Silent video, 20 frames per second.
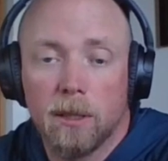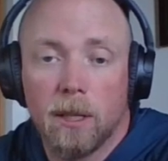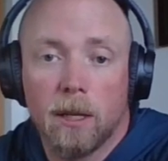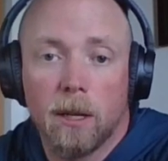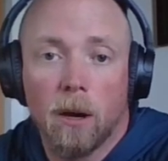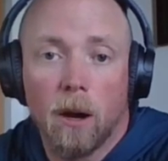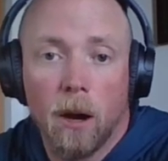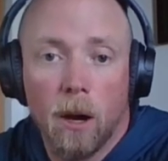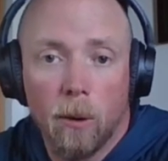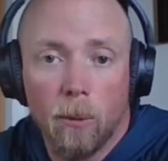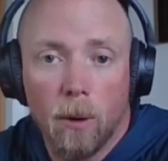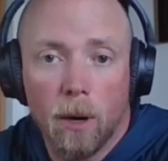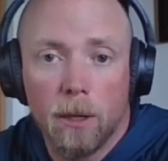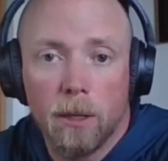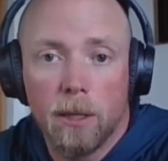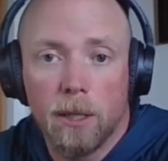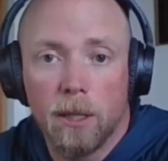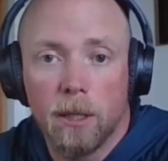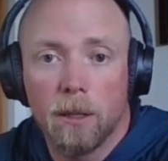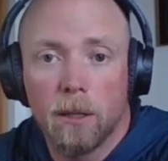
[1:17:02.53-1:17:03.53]
like our hot water
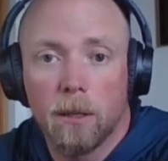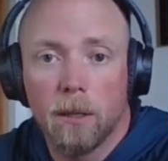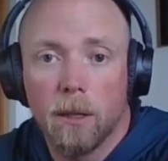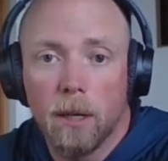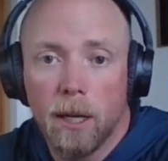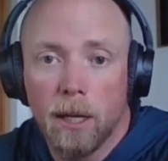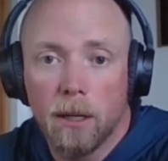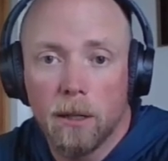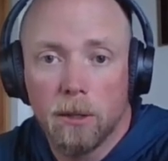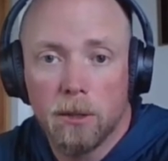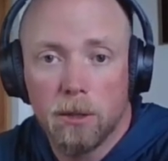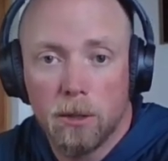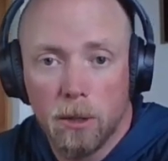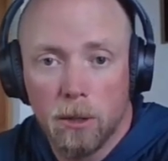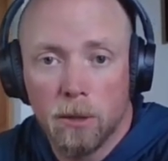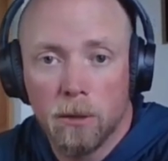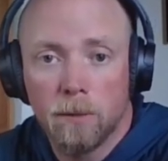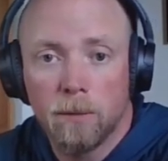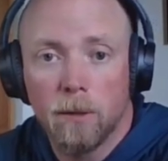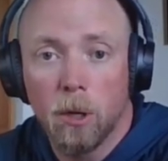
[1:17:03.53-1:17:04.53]
heater and our
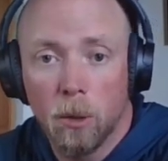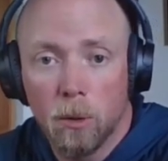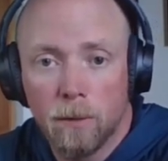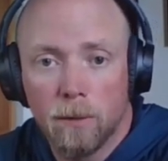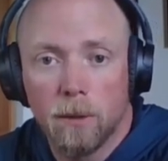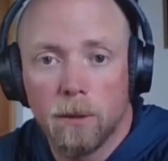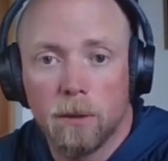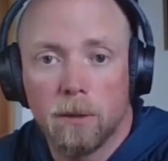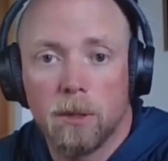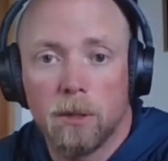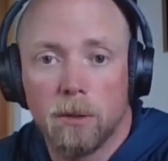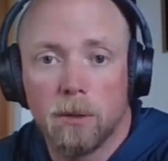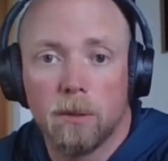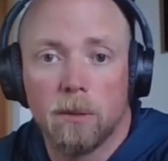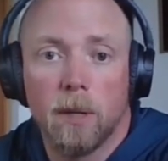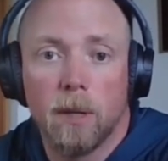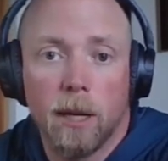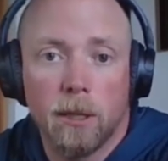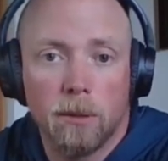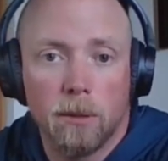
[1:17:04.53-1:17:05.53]
stove over to
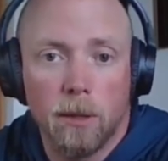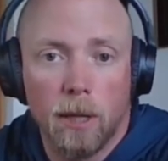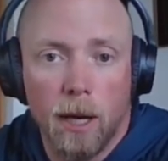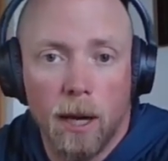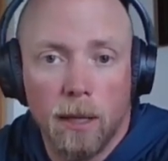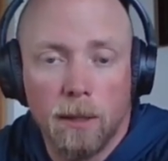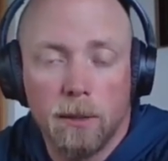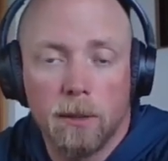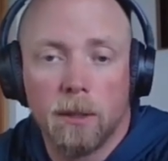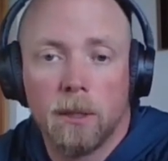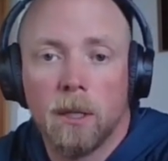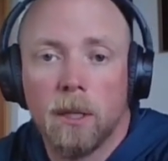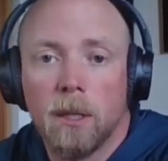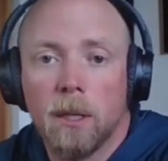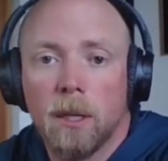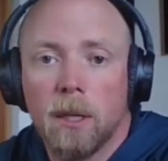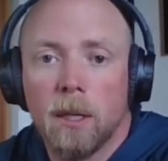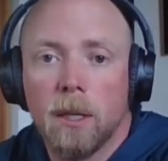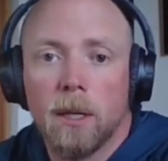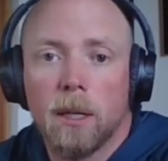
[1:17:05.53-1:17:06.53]
natural gas.
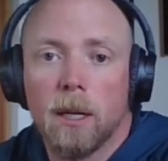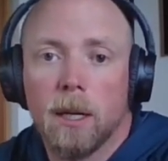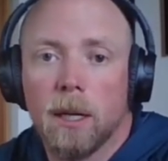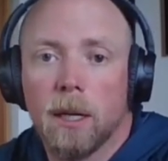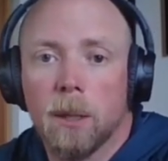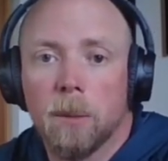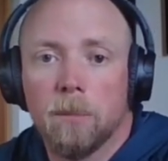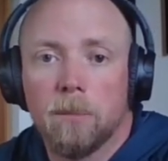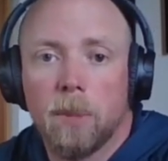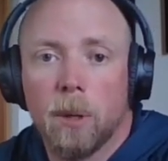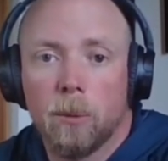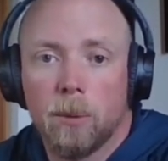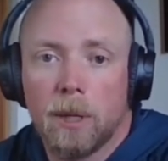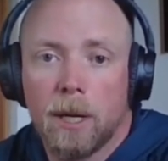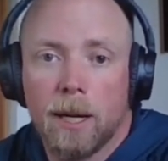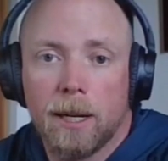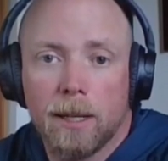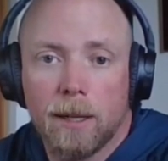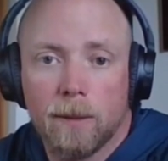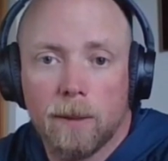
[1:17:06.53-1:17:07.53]
Um, but we
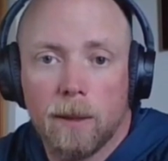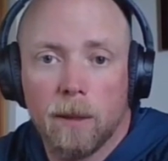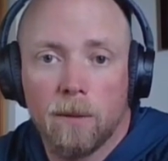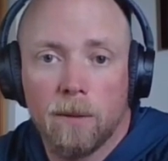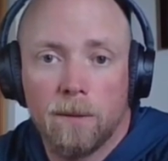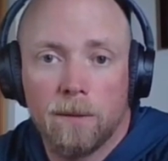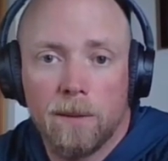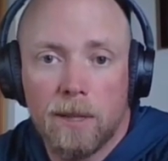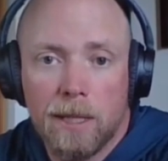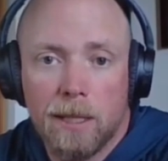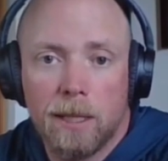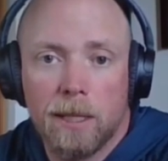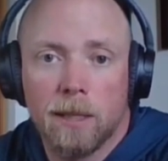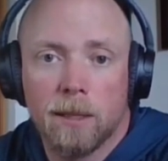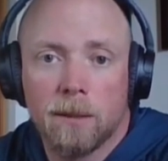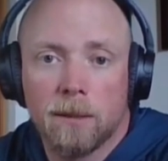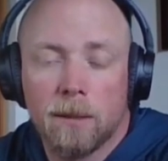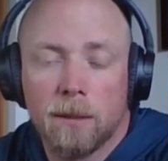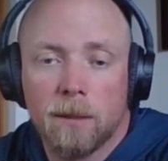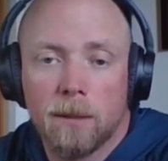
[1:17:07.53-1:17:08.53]
got to get the
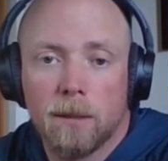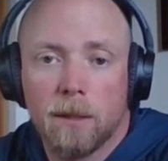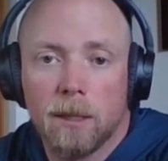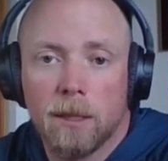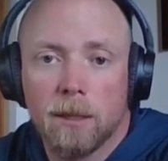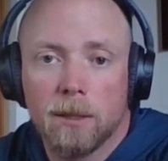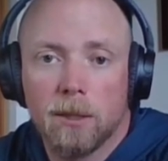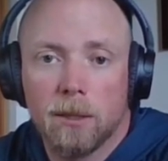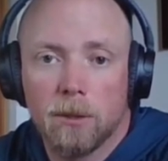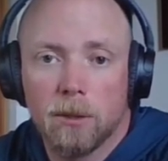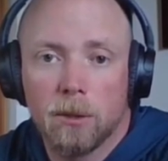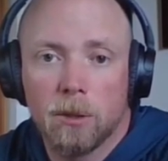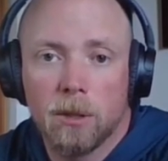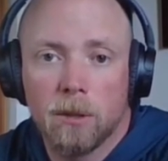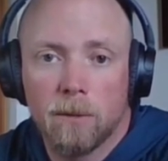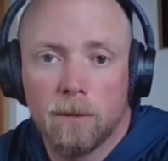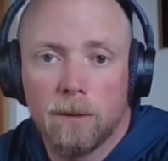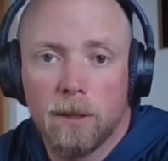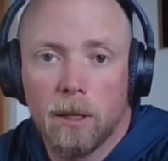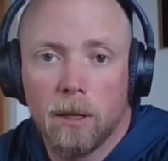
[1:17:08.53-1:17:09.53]
feeding uh,
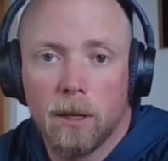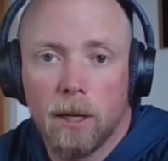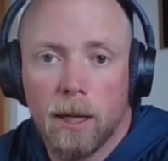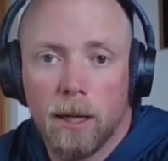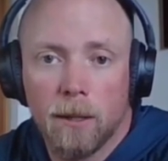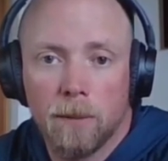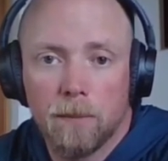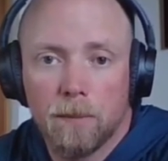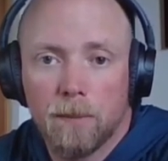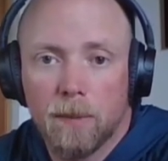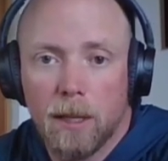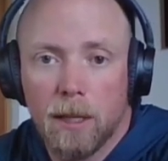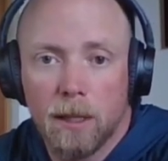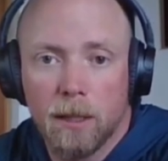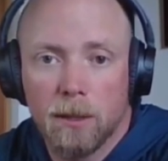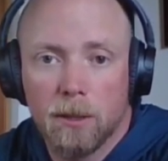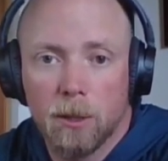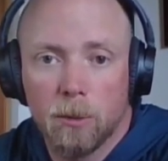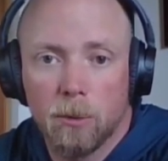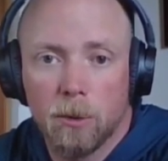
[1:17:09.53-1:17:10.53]
solution figured out.
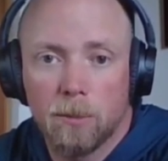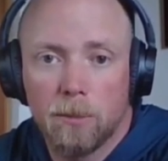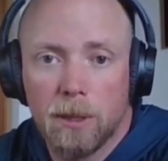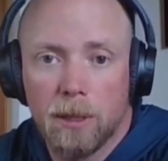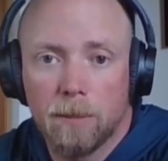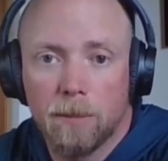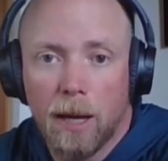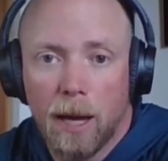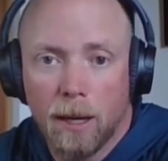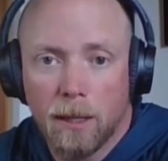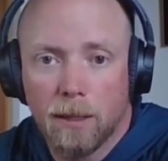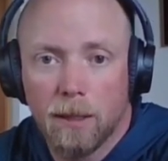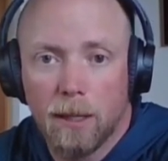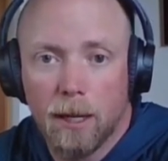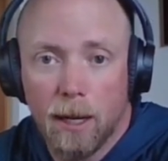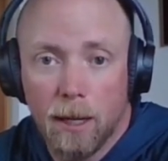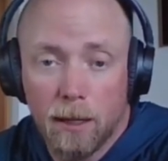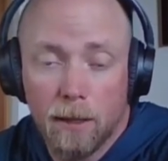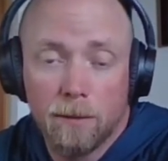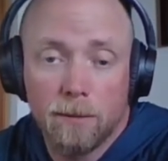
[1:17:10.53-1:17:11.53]
And so we'll be back to
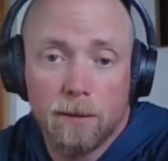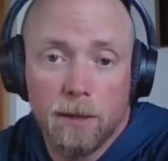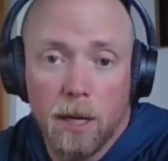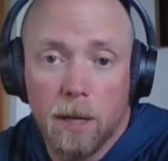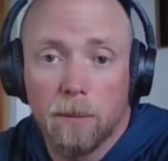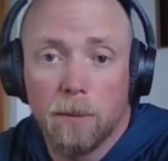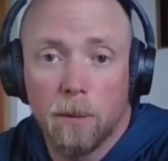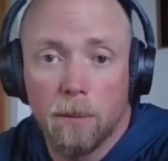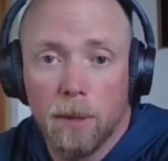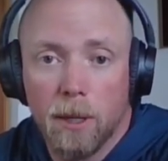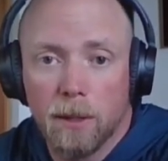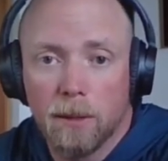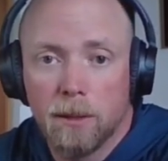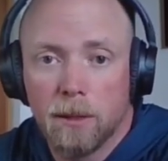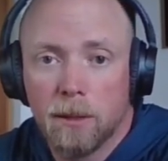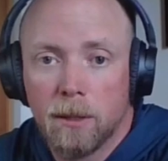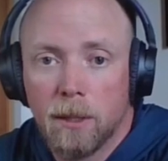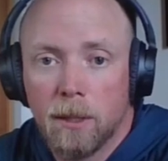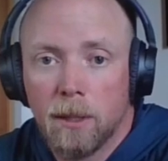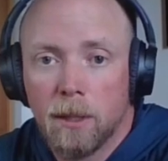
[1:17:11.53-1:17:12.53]
that if time permits.
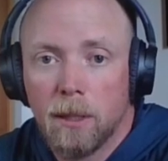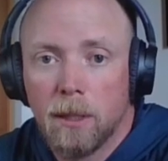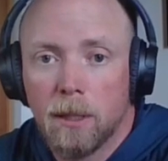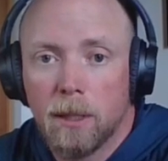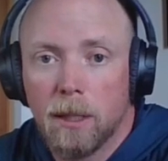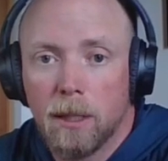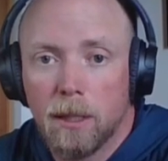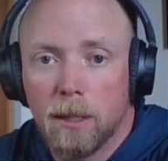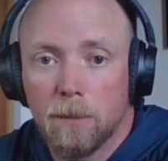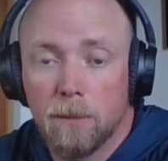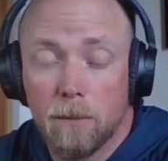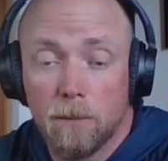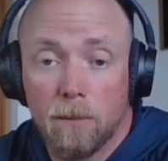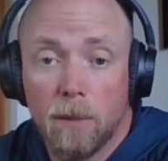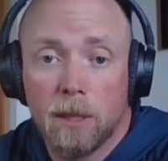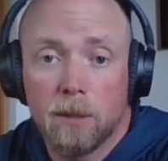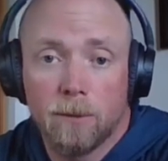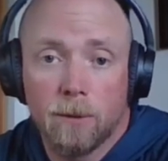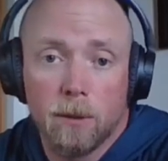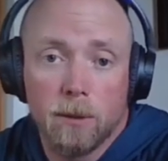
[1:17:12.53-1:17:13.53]
Uh,
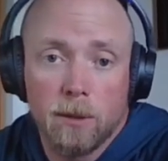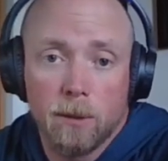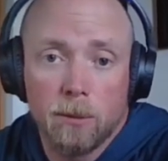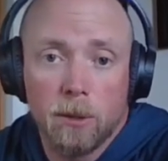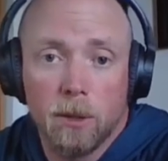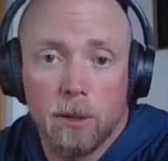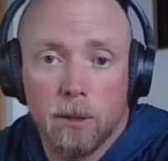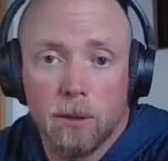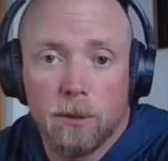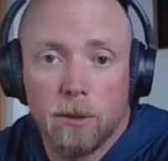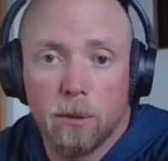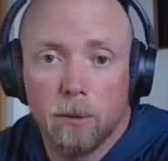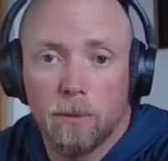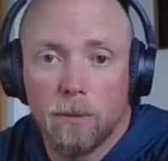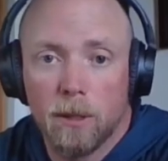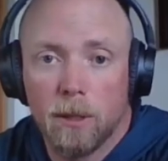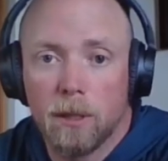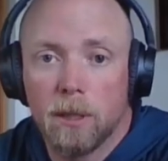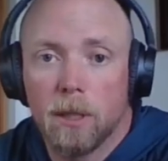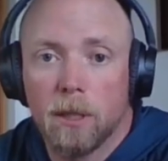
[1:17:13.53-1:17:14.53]
makes for some good YouTube
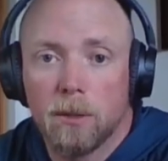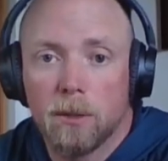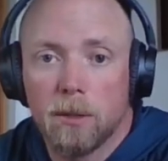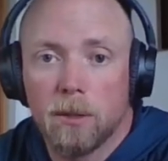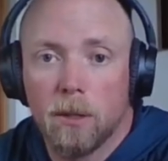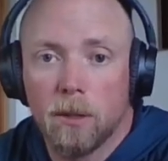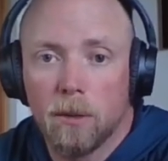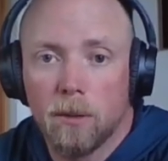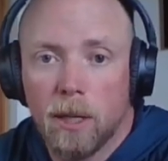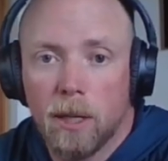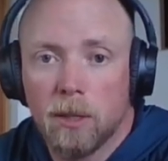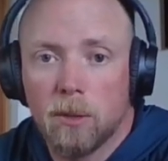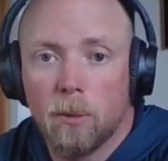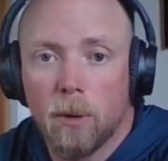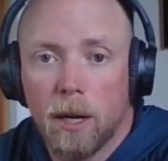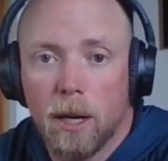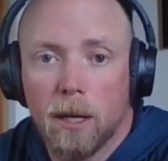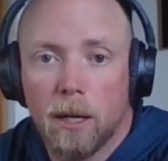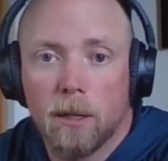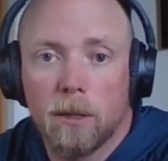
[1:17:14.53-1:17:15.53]
videos, so that's
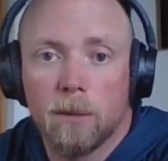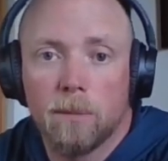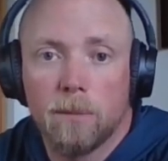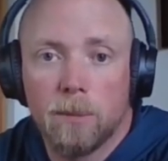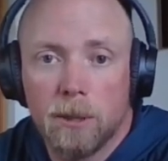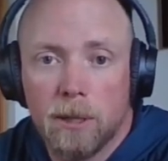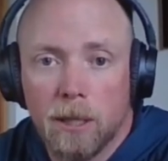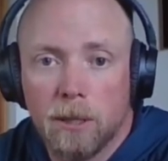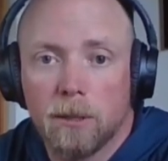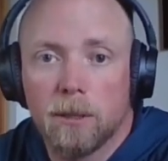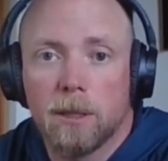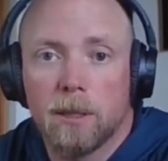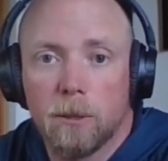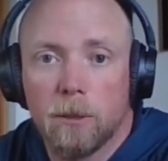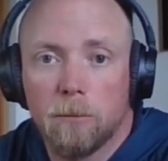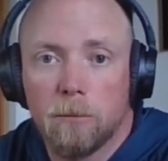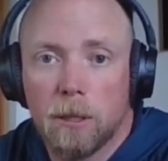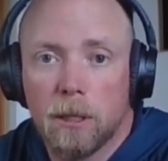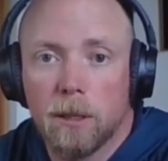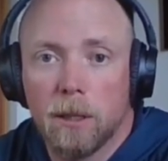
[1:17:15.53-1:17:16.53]
why it could potentially still
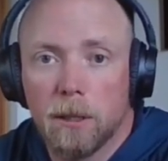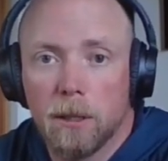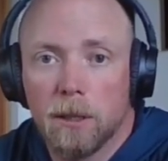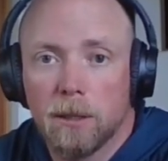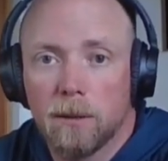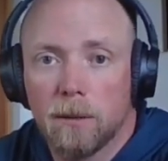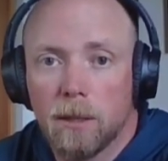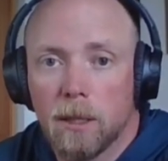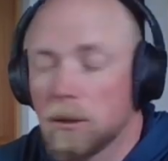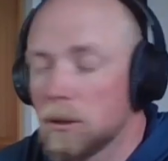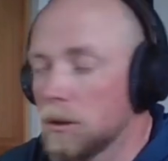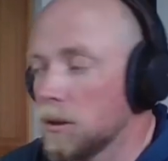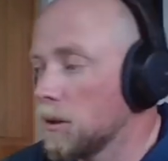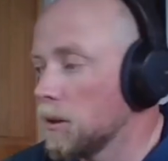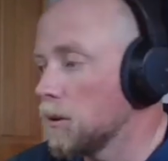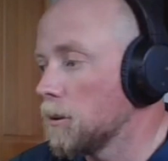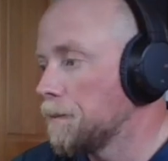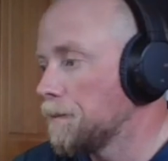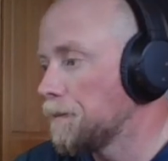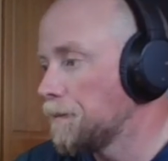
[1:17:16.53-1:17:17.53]
be on the list of things to do.